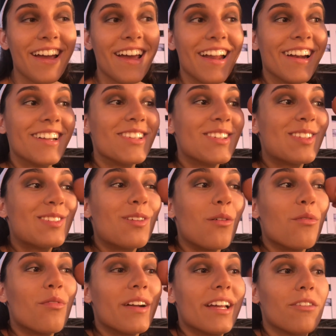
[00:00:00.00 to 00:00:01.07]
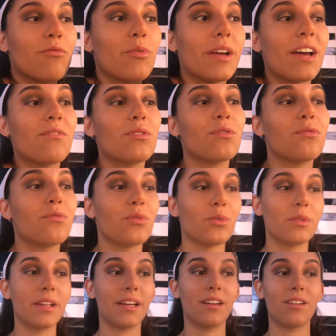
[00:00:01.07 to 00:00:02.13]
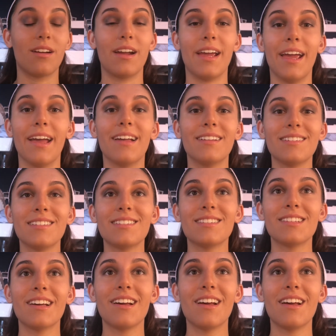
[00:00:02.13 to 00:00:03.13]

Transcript: And it's so funny. If we have the food like in our hands,